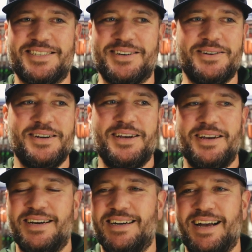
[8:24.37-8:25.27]
So
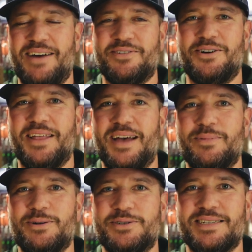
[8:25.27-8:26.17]
having all that
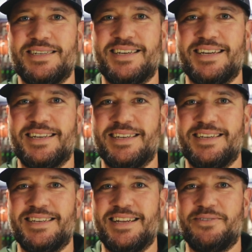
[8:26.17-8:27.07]
motion can
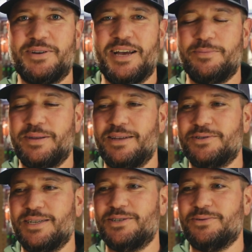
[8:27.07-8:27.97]
definitely help in
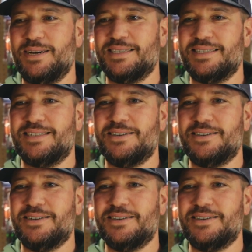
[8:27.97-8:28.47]
those situations.